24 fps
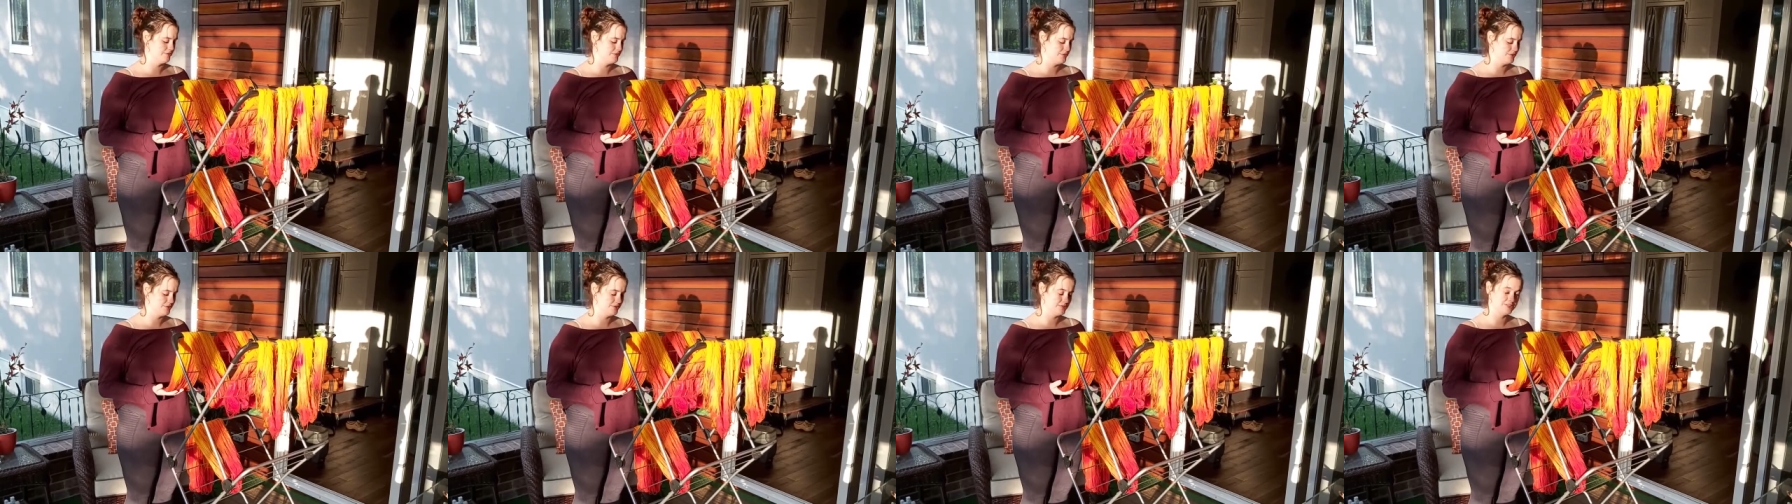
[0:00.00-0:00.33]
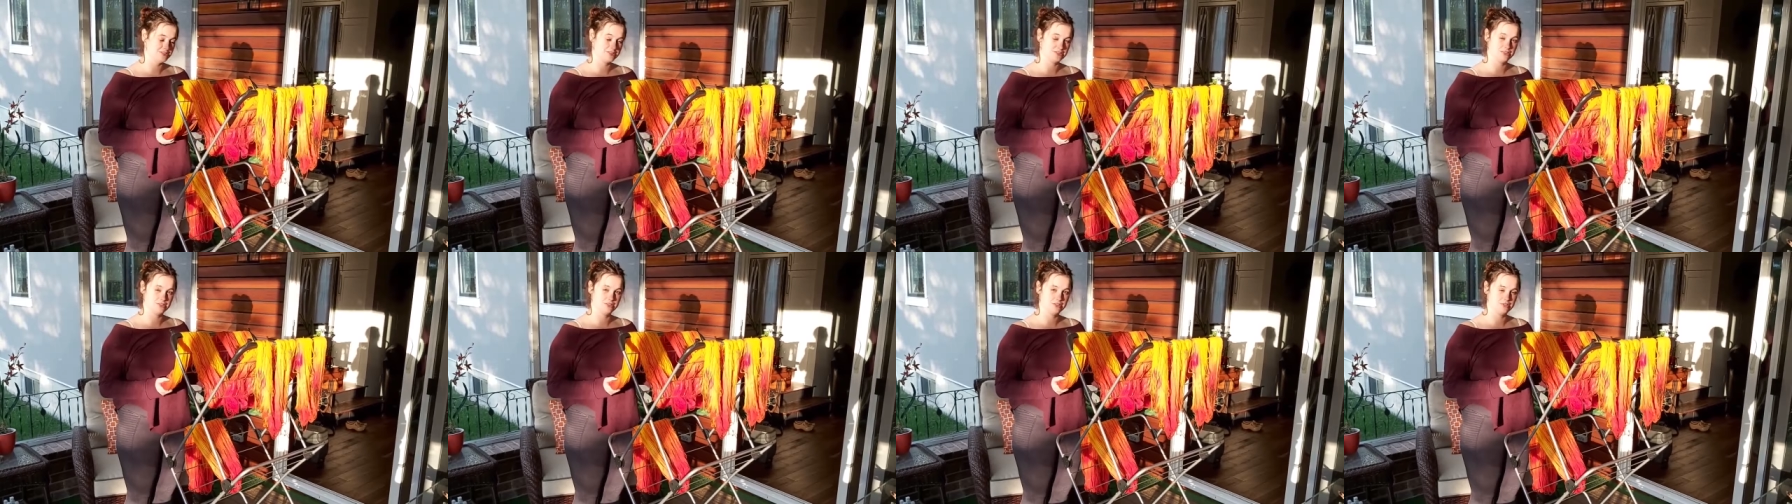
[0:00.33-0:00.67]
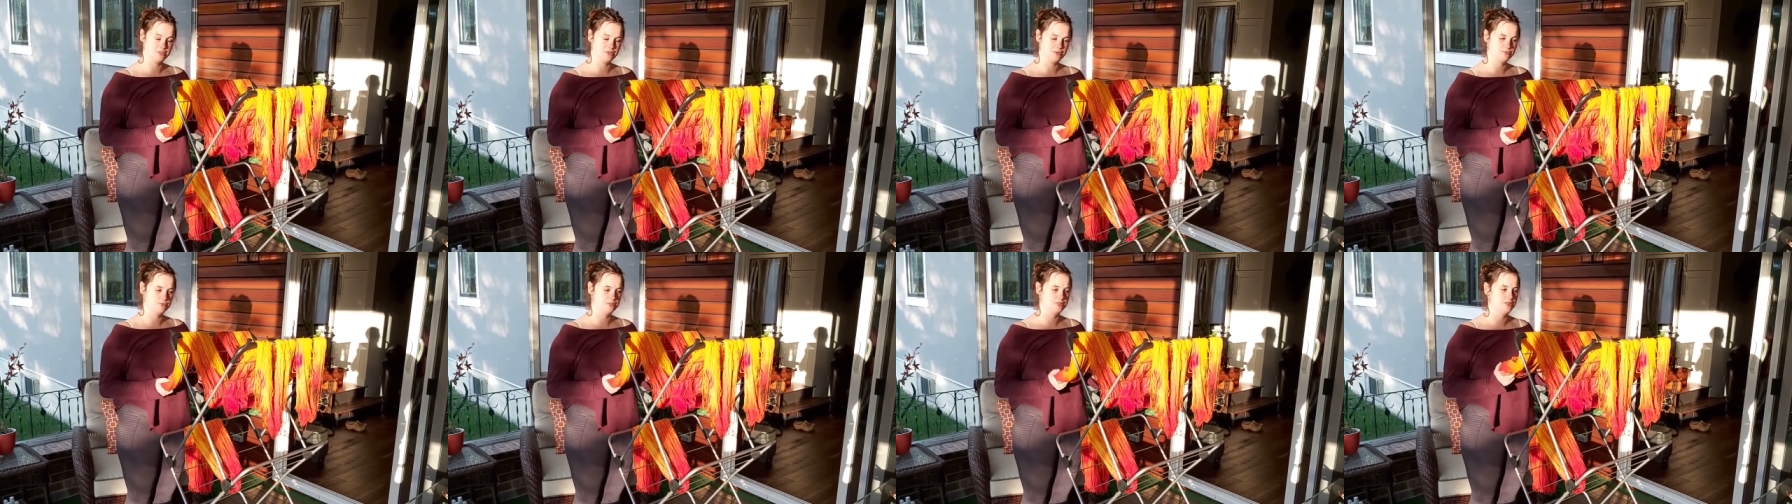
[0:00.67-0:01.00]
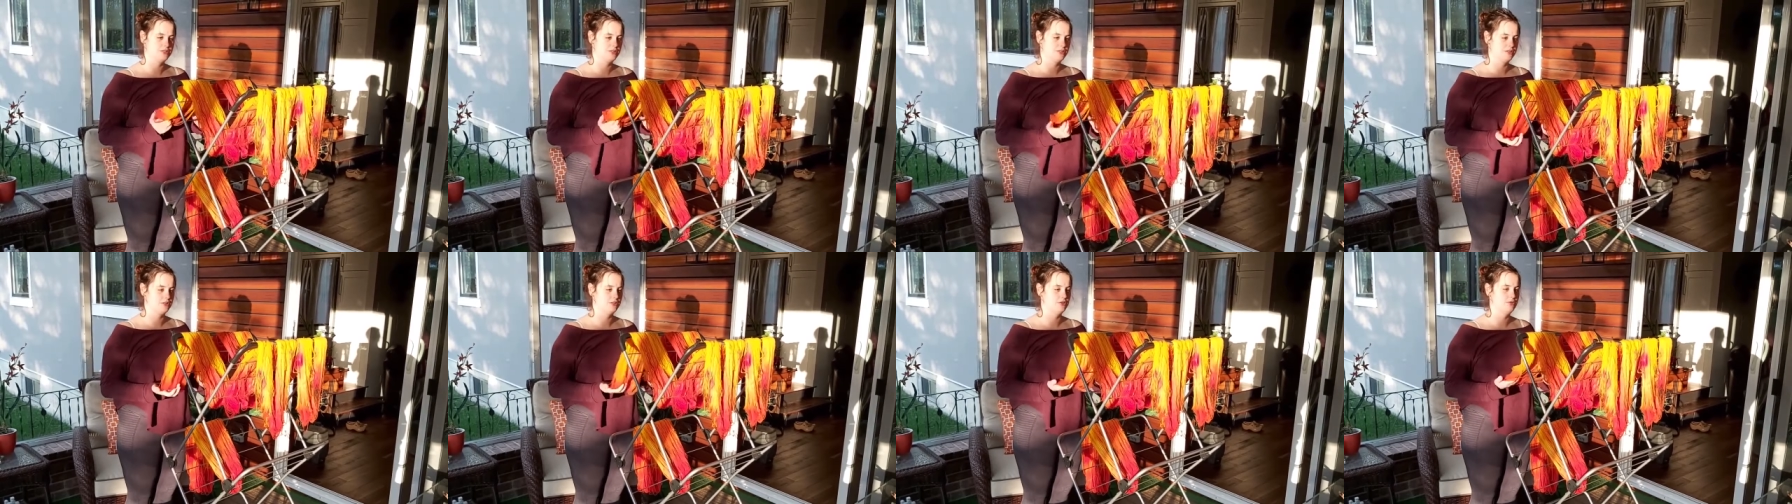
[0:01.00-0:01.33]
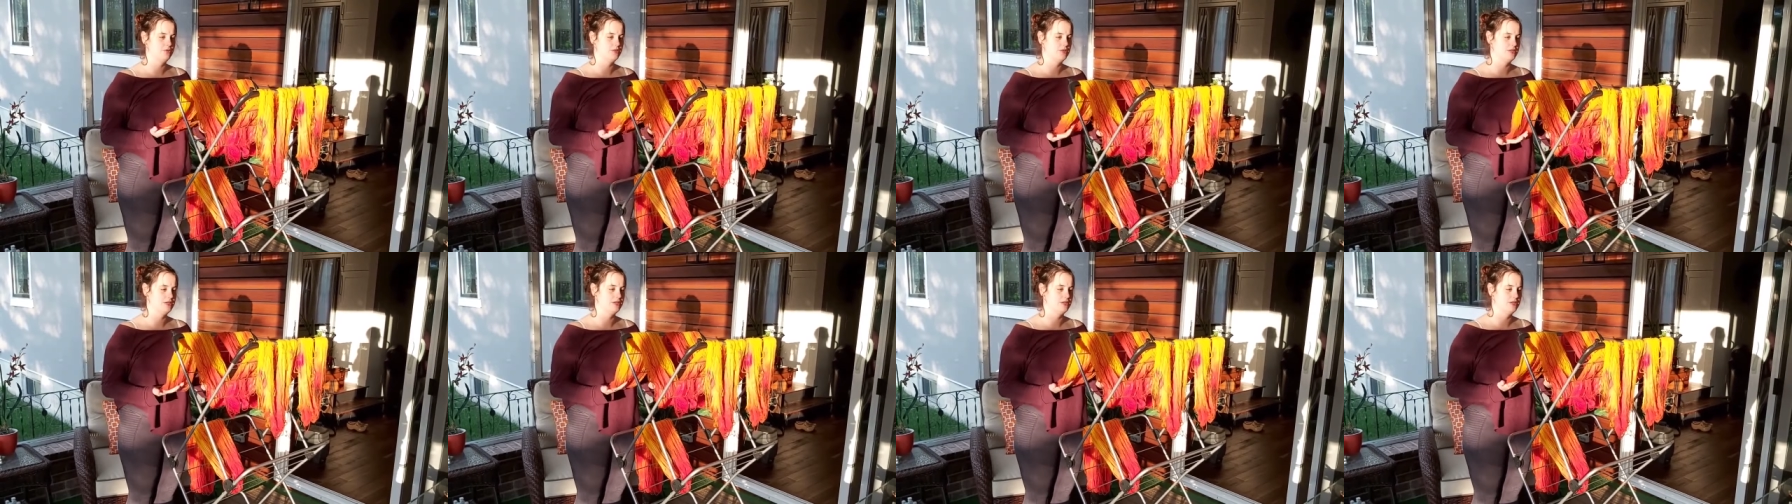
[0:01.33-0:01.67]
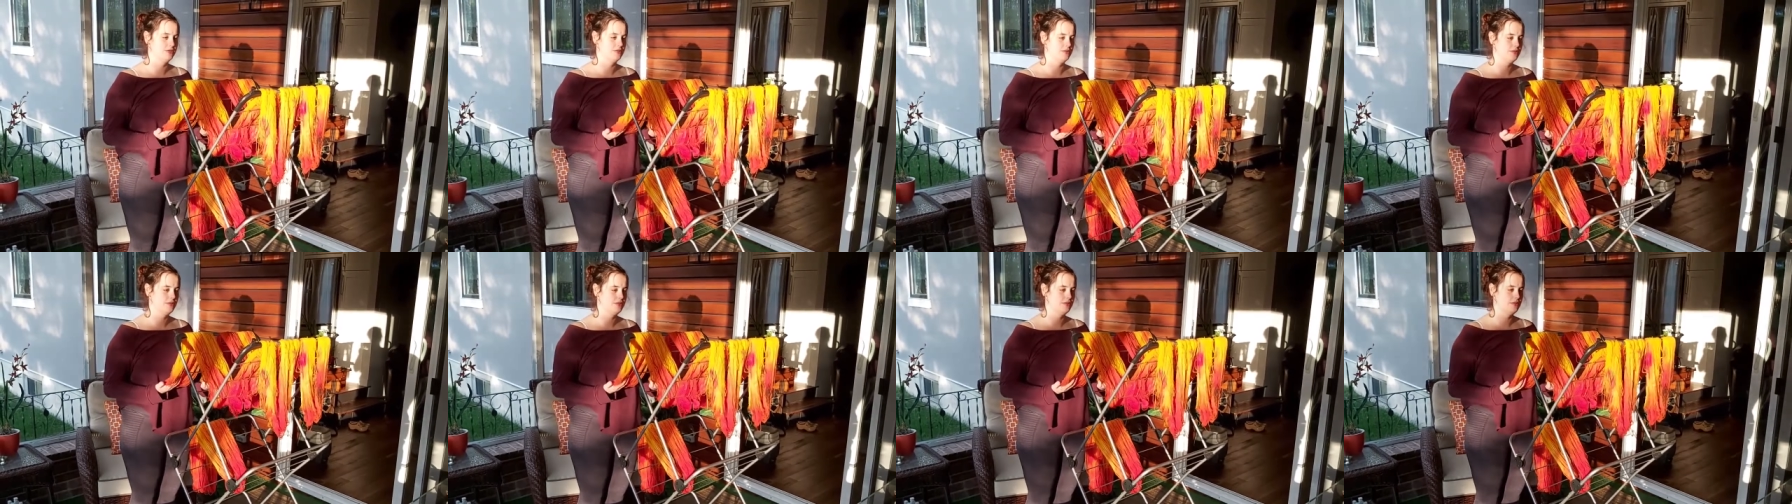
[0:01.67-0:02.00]
fingers a little bit yellow when I
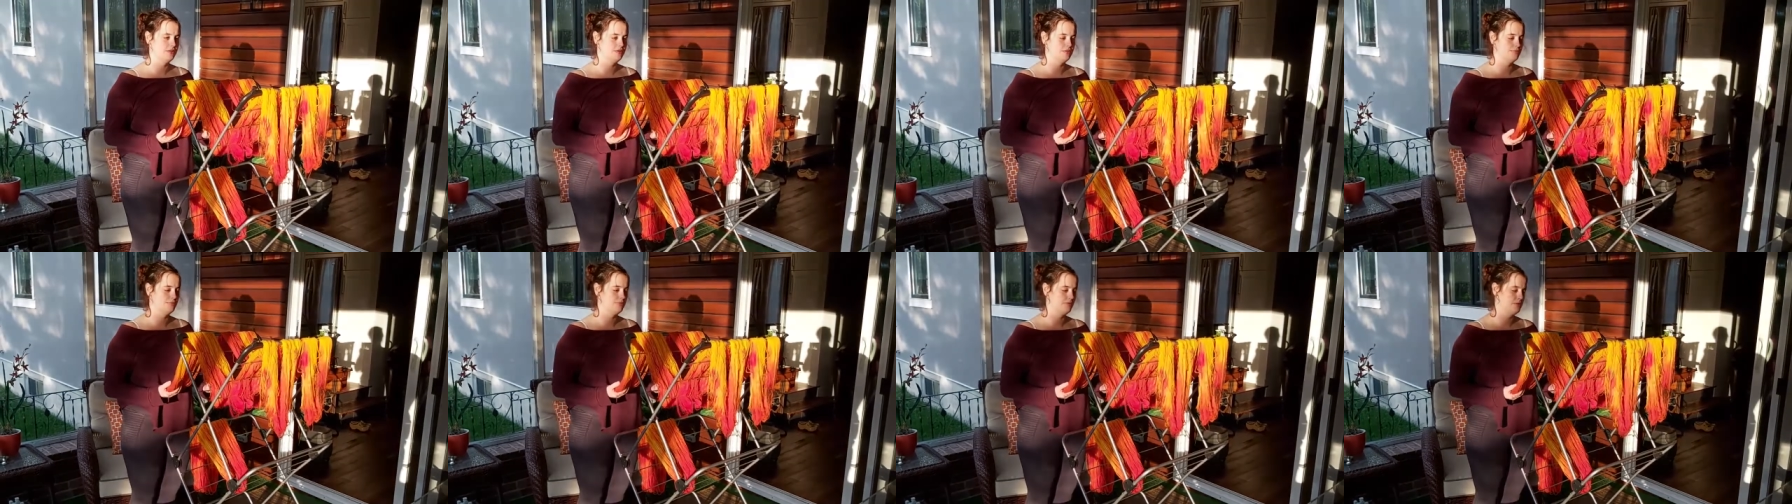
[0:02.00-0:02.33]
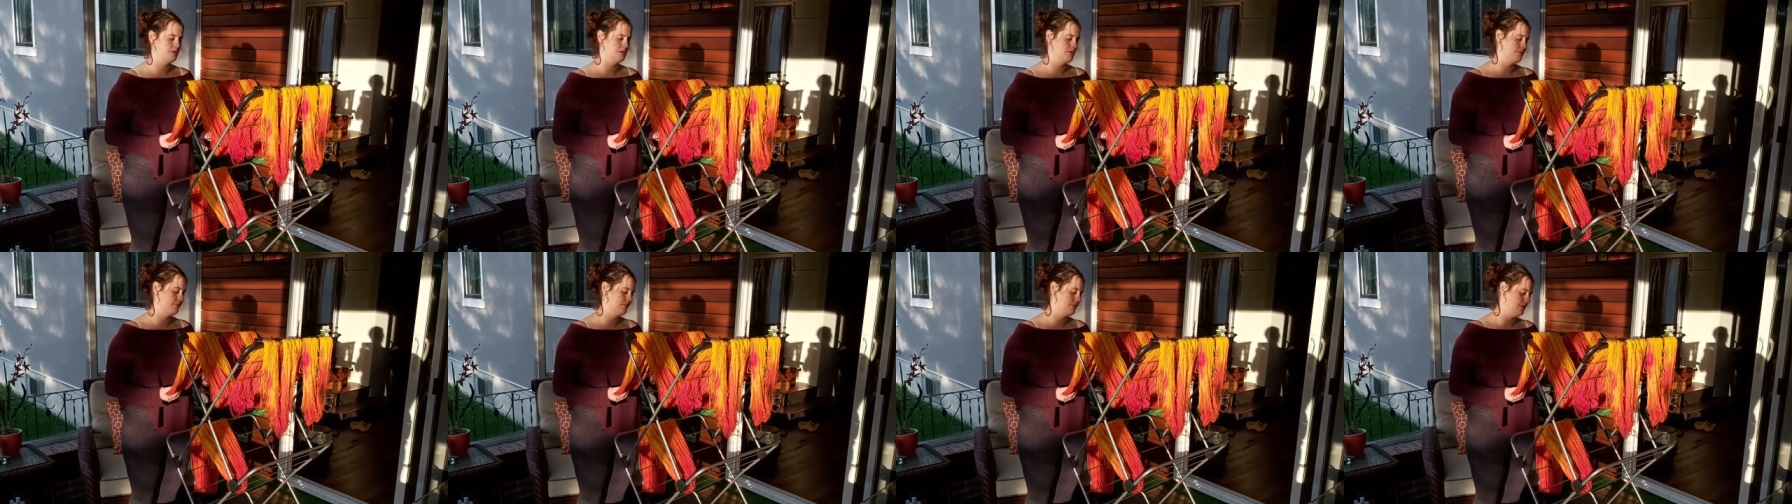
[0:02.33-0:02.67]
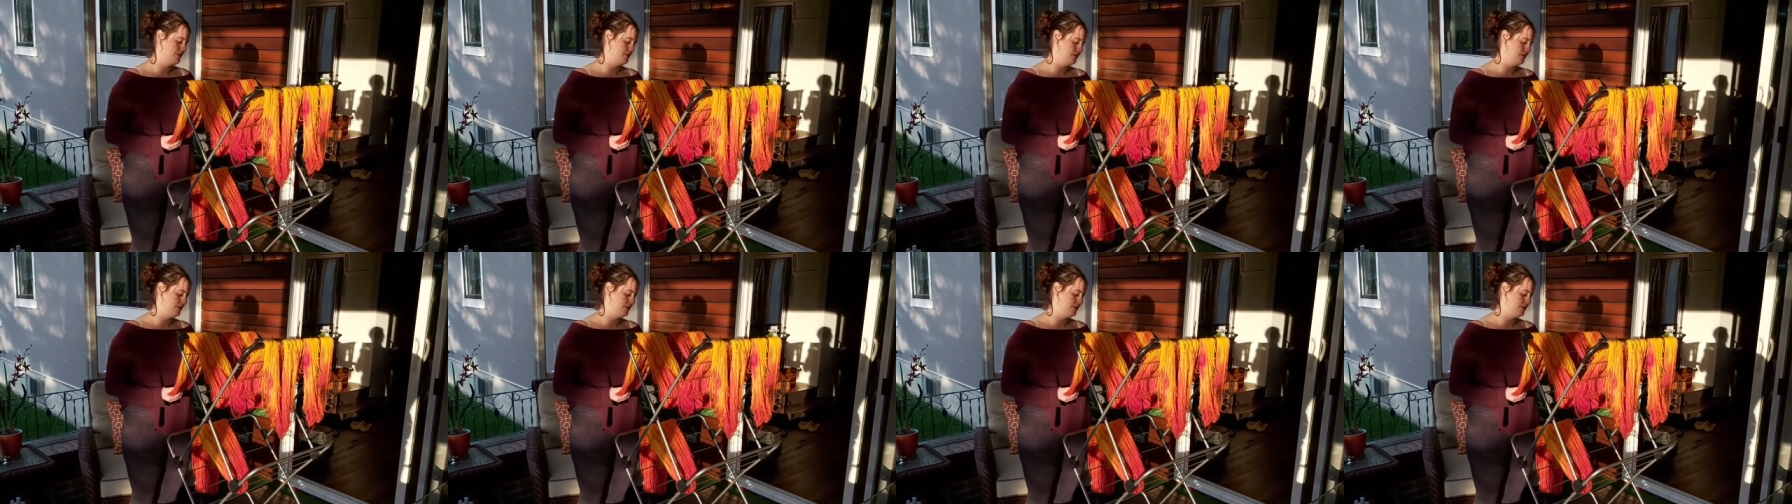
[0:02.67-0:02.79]
knit with it, but